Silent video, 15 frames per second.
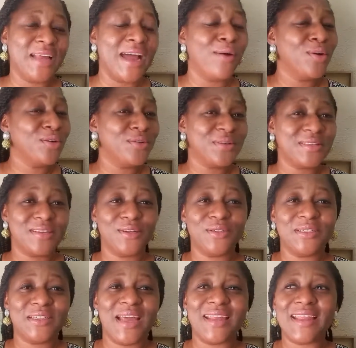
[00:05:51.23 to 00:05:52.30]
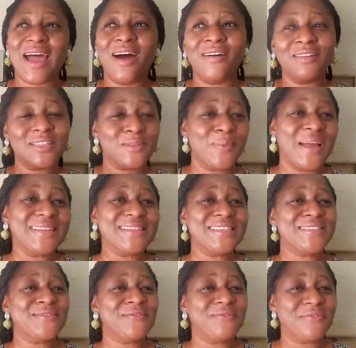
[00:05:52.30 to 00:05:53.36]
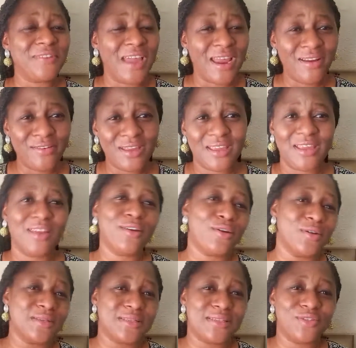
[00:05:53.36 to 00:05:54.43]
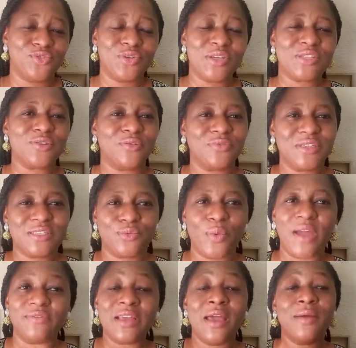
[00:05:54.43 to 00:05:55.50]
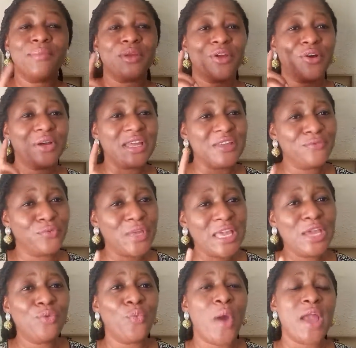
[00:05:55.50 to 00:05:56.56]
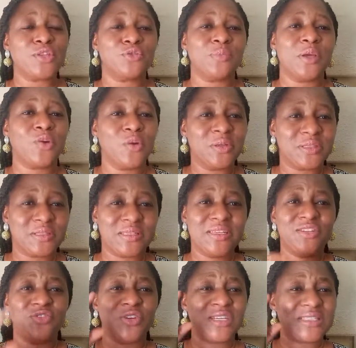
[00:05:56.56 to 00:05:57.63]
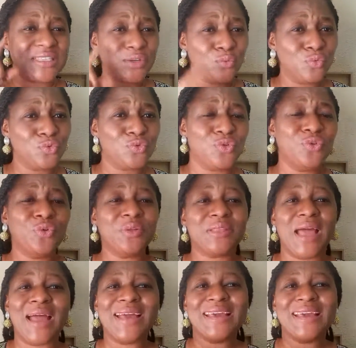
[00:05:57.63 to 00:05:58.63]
I want to tell you that husband is very inconsiderate of his wife, because if he were to be considerate, he would know that